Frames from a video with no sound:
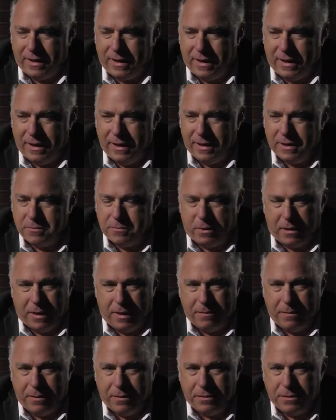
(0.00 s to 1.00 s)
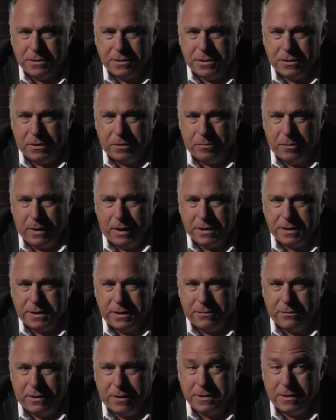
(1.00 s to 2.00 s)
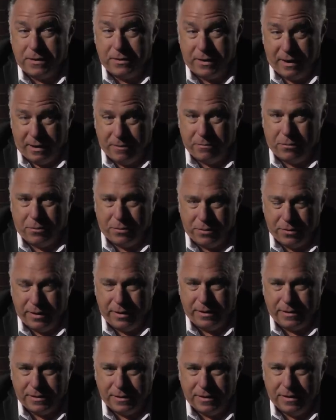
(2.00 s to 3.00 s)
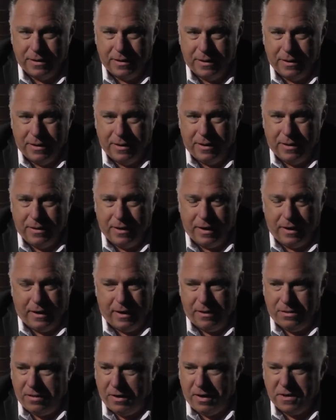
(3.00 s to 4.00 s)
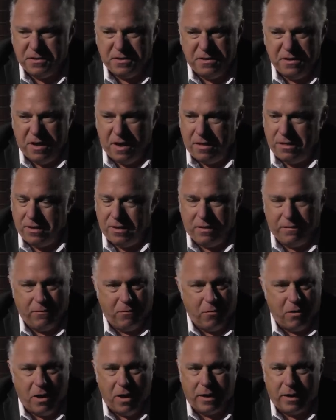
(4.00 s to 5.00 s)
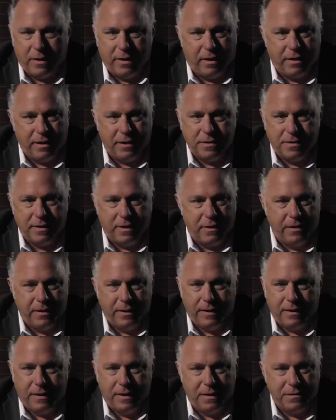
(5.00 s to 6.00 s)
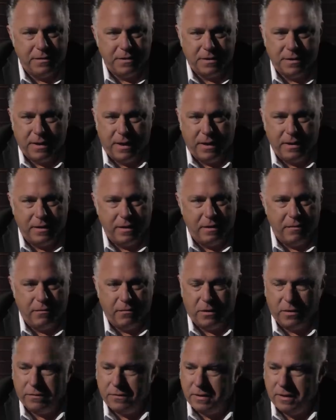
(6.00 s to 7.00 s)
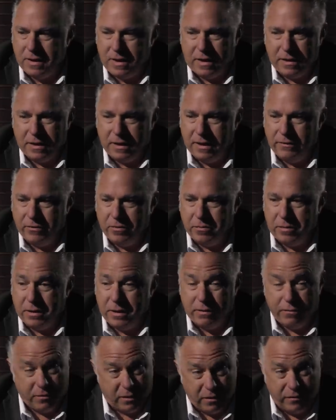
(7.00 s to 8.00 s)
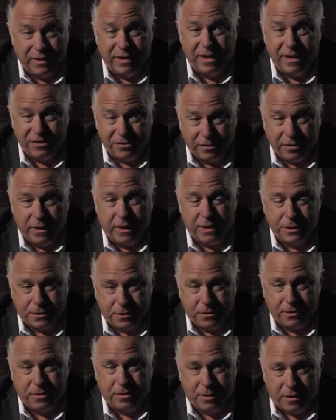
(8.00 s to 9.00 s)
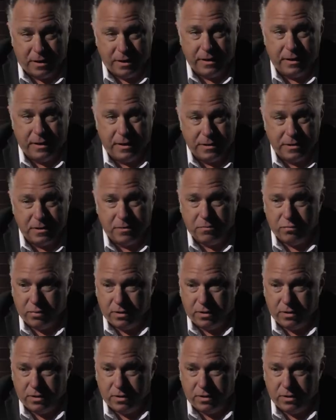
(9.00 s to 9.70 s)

guy as popular as Joe Pesci was at that point, that he thinks nothing of walking out on Saturday Night Live set in front of God and everybody, in front of an international audience, and